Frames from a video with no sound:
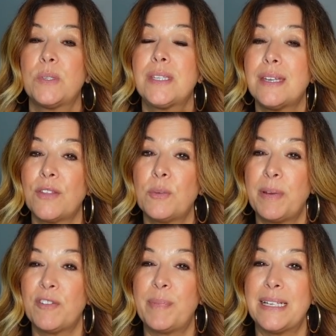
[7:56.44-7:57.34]
was another
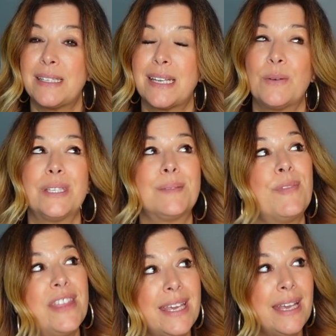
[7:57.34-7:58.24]
pair of pants that I was
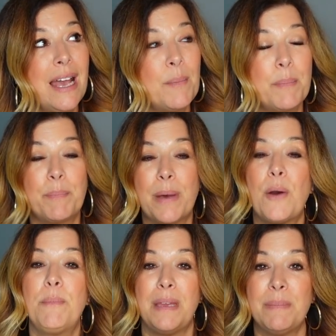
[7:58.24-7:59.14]
thinking
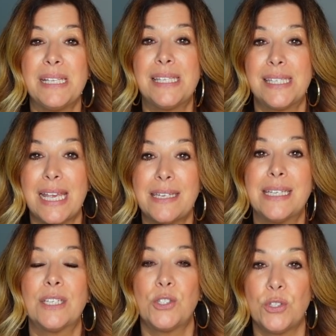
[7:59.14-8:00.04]
about maybe
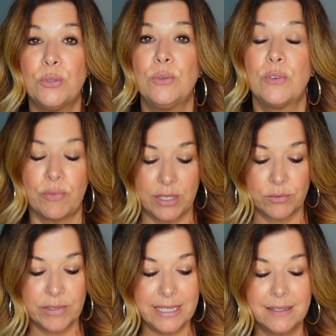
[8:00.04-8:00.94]
sending to The
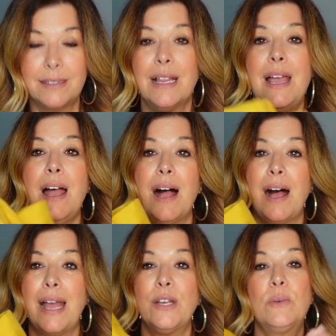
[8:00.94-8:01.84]
RealReal.
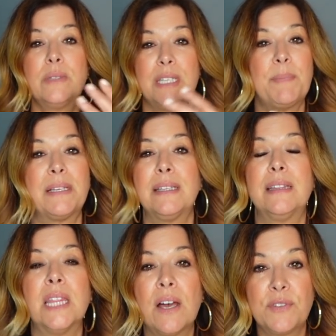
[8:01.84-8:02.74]
I don't typically
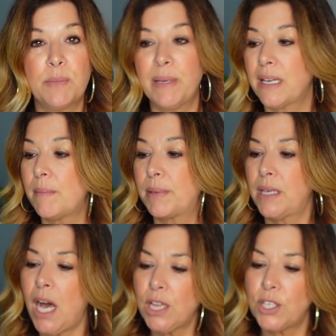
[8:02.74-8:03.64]
love to pick up
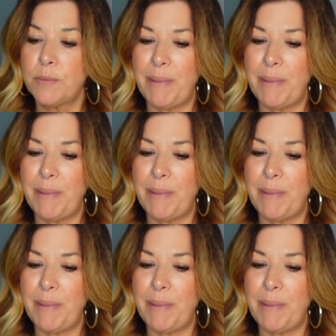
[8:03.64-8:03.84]
colored